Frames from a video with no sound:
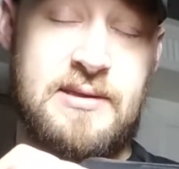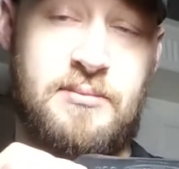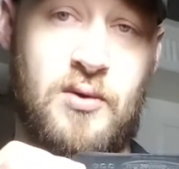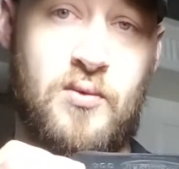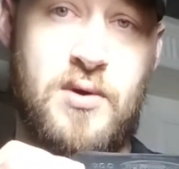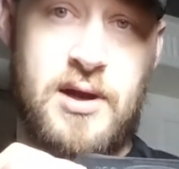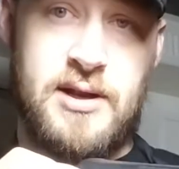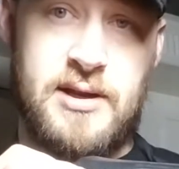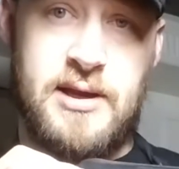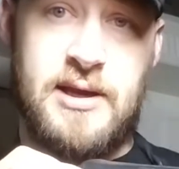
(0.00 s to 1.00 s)
Number
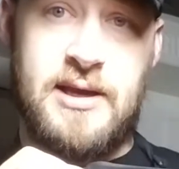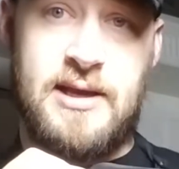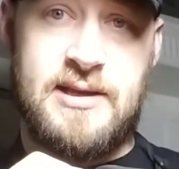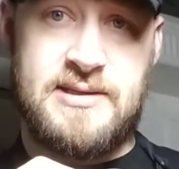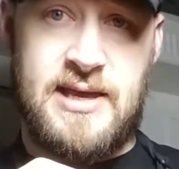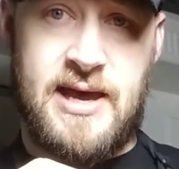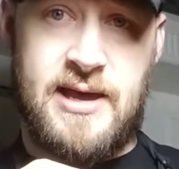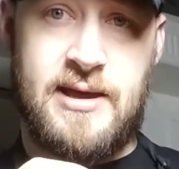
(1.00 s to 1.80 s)
one is that